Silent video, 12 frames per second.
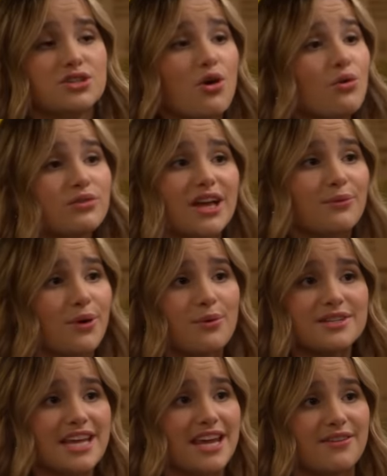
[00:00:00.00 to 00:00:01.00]
Don't let
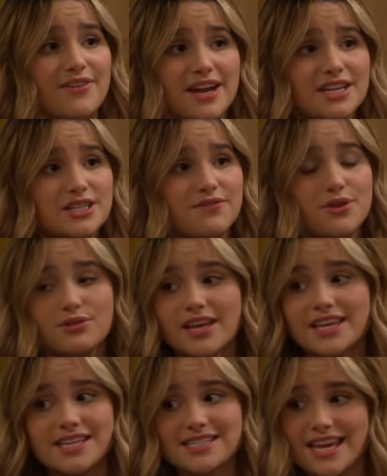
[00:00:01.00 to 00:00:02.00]
Rowan take advantage of you
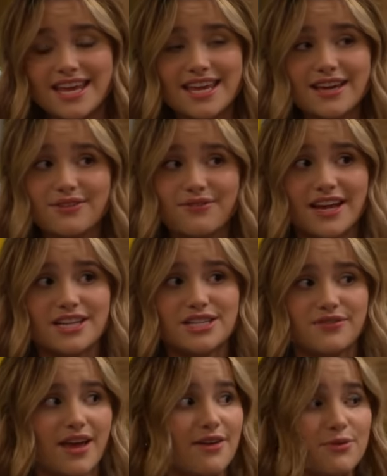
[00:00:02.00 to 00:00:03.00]
like he's taking advantage
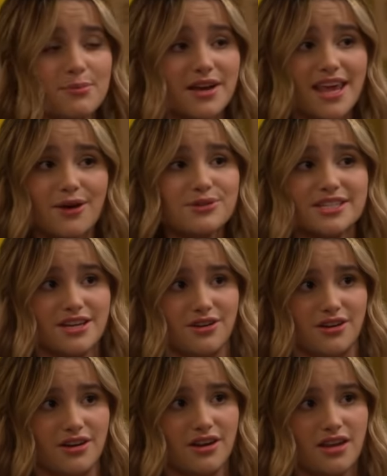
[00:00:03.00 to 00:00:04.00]
of everybody else
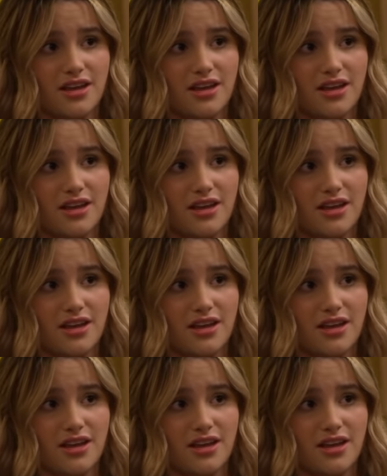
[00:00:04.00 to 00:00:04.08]
here.